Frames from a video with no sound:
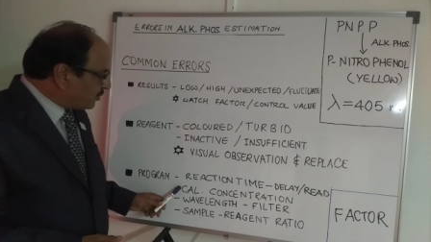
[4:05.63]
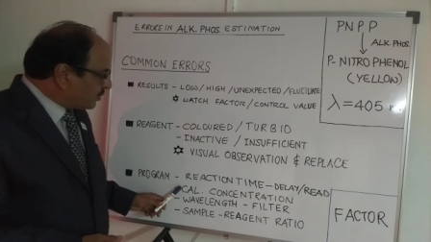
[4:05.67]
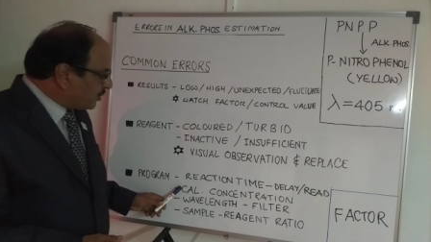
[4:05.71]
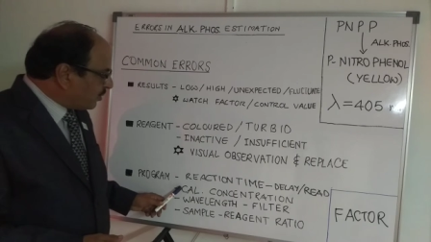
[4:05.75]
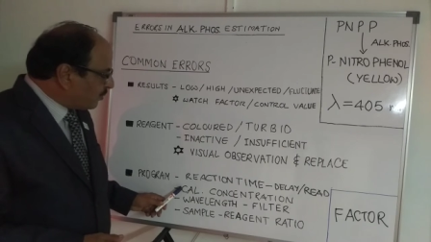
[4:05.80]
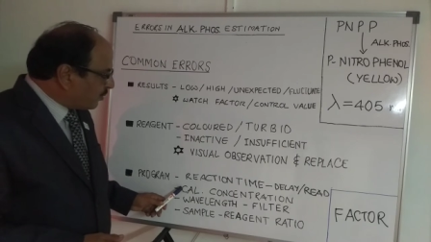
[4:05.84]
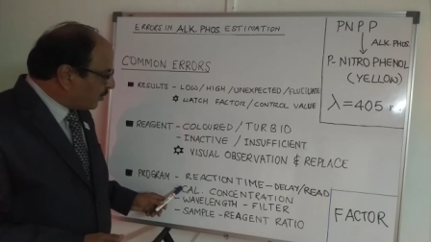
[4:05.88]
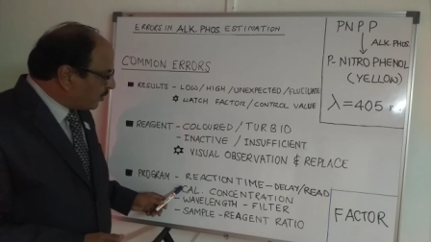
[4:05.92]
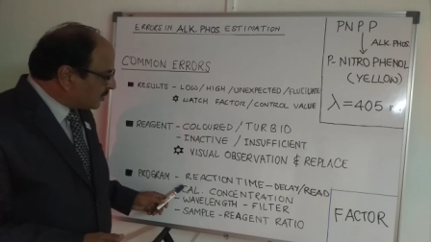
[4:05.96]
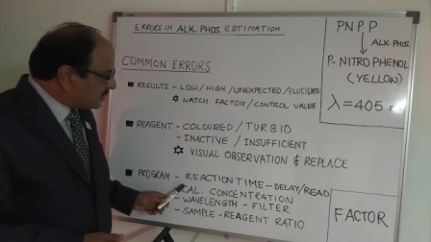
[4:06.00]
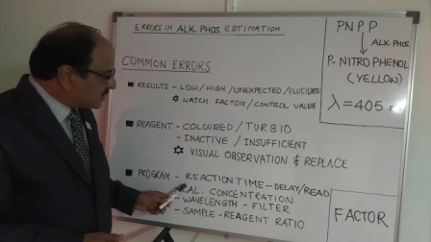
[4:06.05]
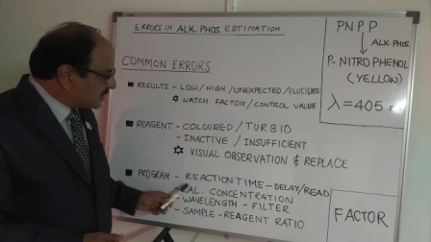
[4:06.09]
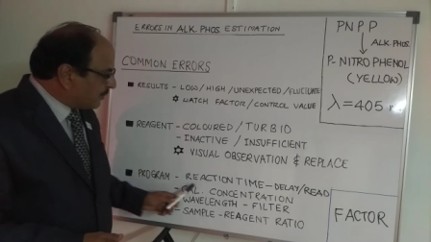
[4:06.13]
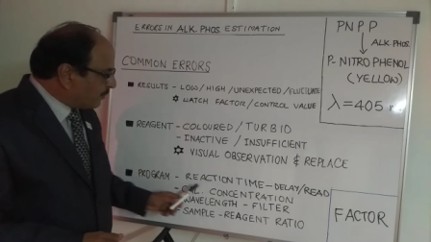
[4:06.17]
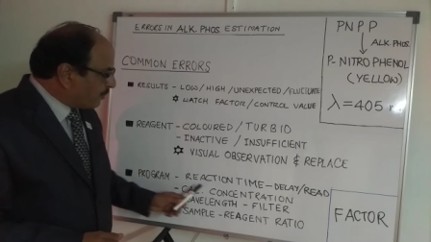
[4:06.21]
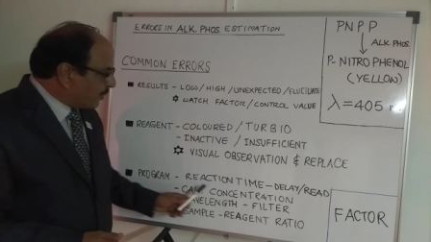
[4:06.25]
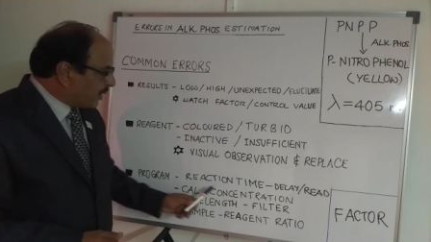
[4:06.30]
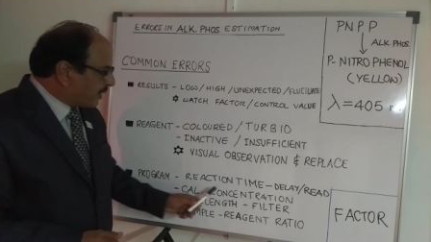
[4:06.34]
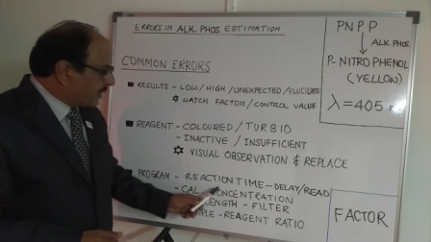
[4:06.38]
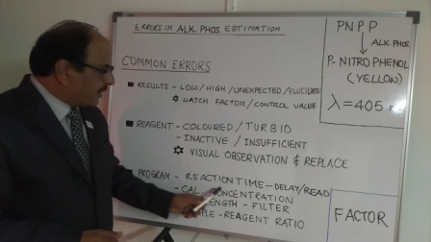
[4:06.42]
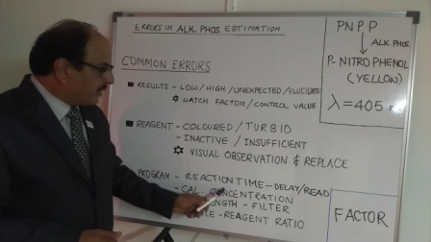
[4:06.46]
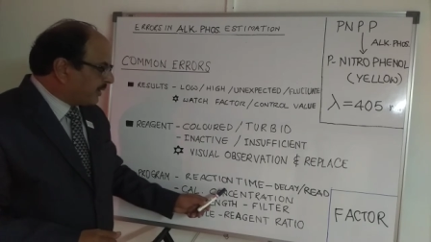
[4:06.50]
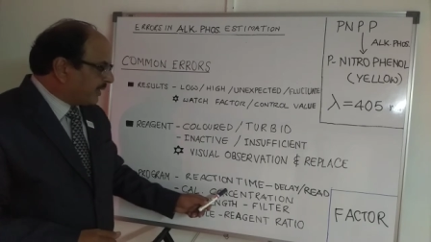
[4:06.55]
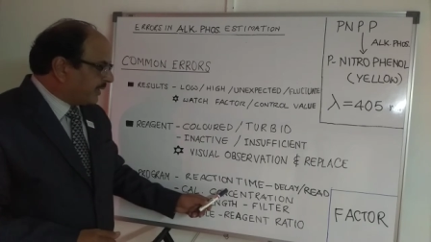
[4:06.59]
the most
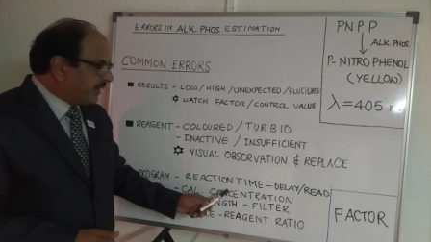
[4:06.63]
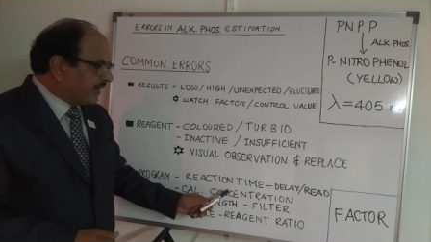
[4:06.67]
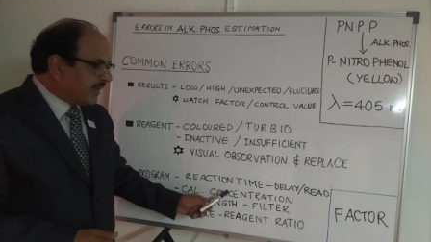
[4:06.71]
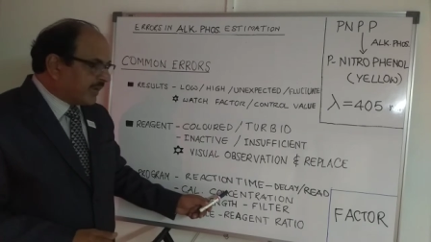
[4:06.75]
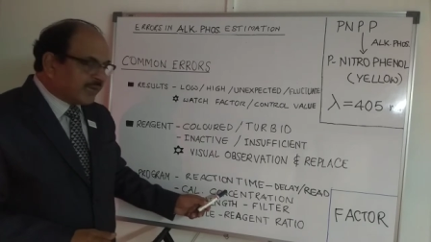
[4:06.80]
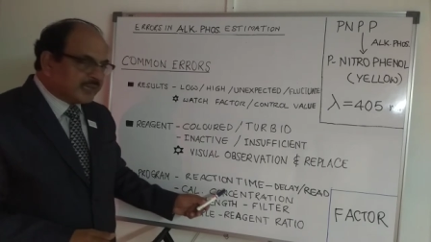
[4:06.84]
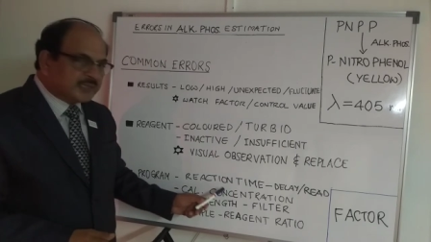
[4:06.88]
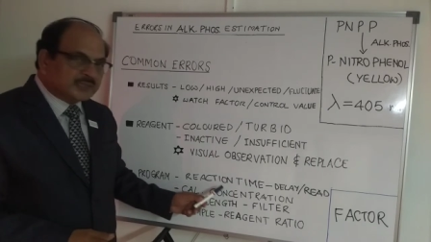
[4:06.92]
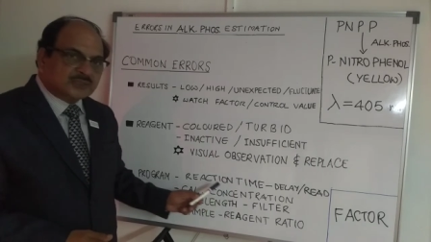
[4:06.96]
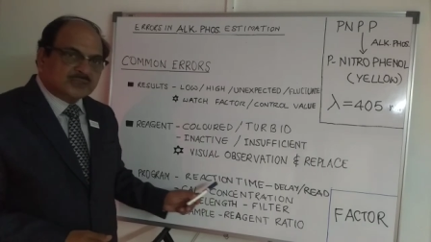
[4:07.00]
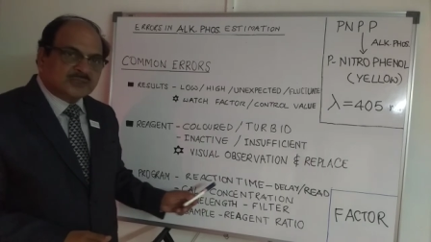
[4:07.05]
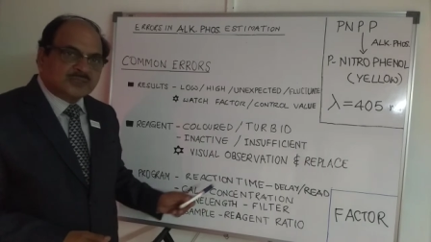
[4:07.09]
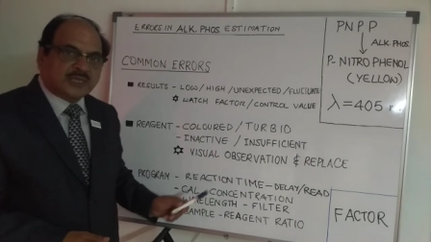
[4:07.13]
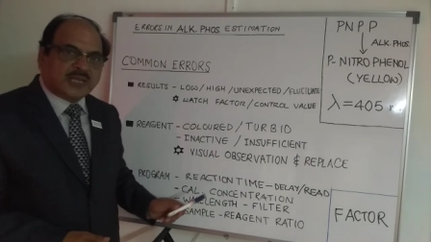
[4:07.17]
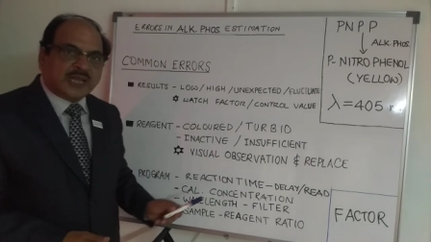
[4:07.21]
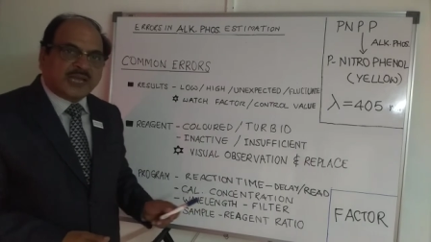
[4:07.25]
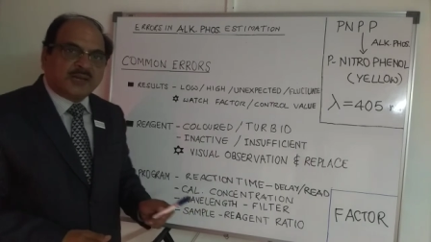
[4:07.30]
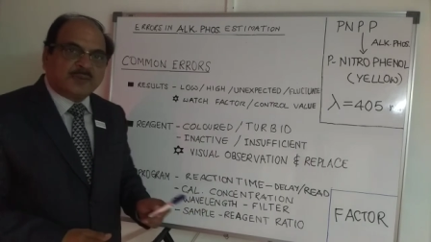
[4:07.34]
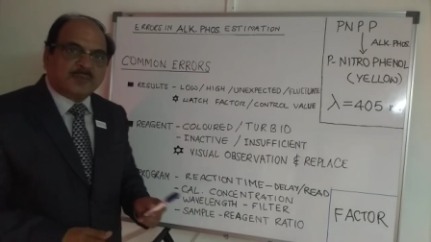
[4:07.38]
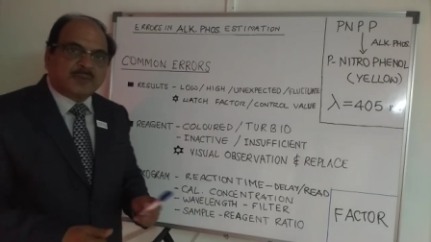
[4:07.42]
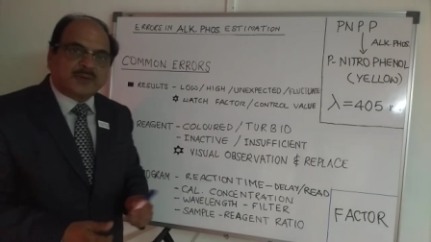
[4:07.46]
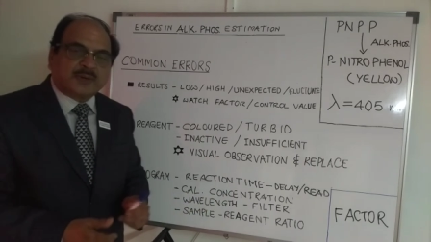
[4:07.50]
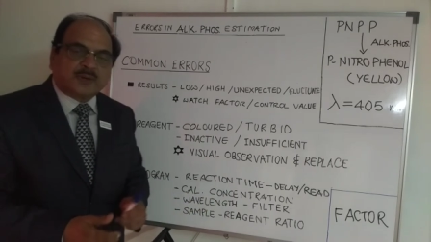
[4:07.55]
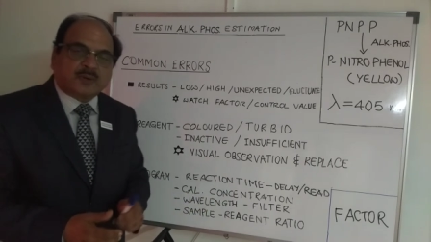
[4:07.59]
important areas is
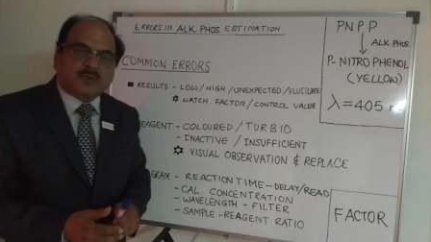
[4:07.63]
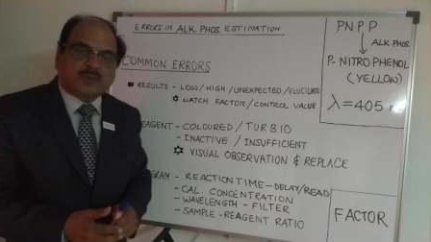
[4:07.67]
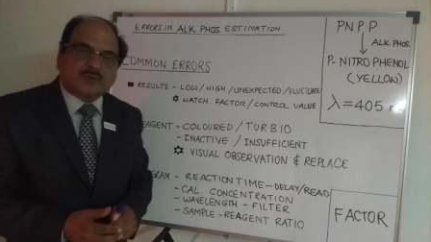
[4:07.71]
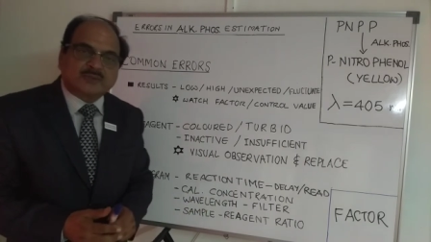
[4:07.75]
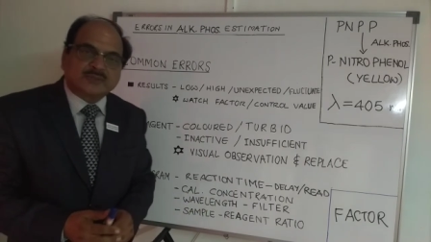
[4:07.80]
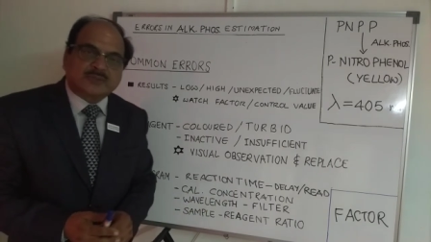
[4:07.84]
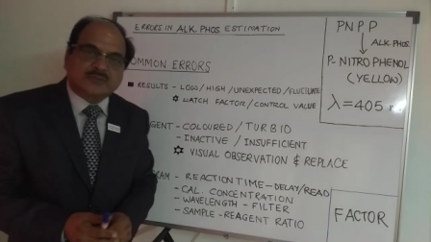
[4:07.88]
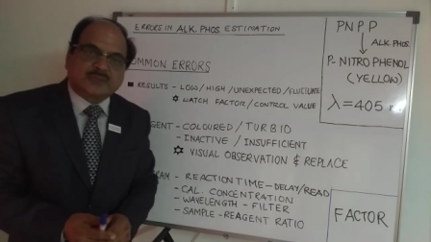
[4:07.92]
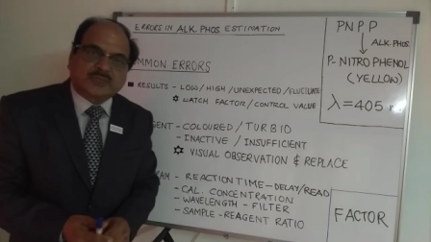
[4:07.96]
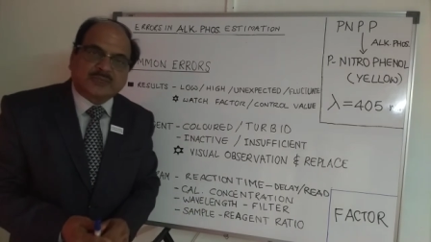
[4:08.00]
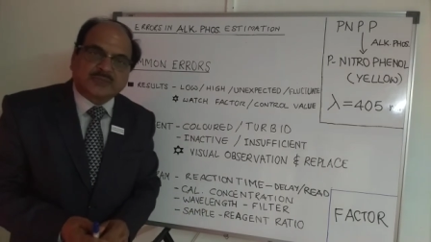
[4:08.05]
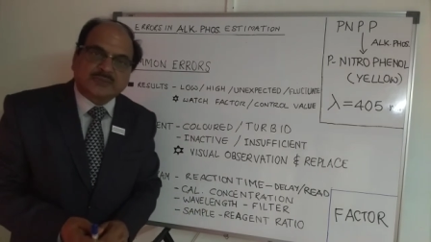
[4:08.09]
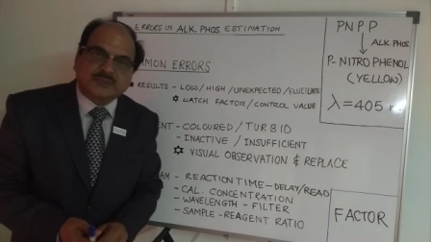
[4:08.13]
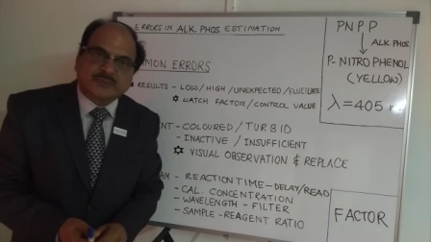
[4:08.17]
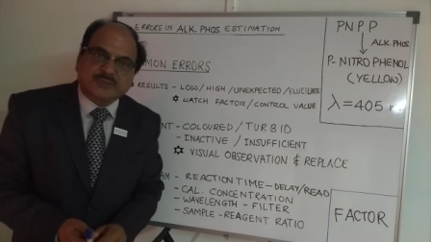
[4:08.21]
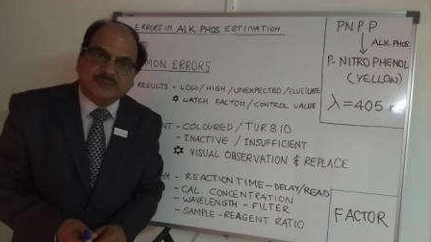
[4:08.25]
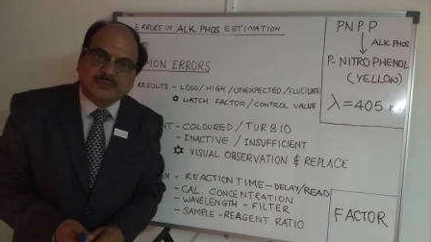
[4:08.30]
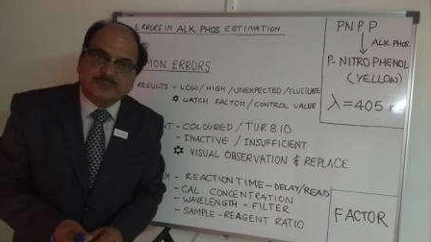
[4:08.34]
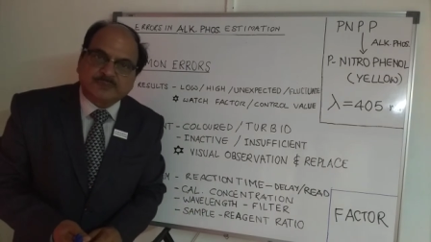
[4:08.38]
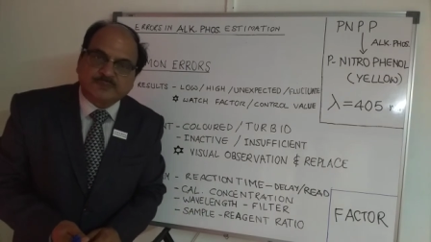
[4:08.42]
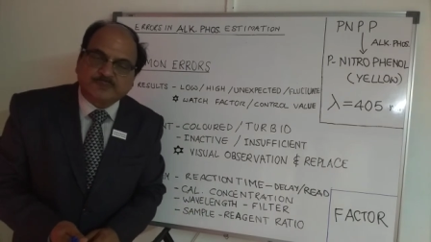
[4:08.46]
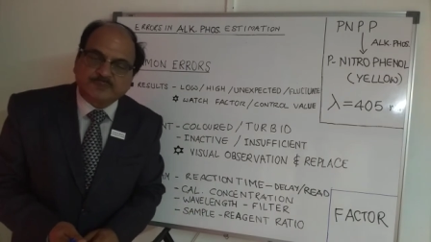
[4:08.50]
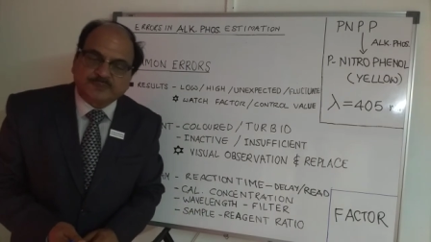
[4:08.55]
calibrator concentration.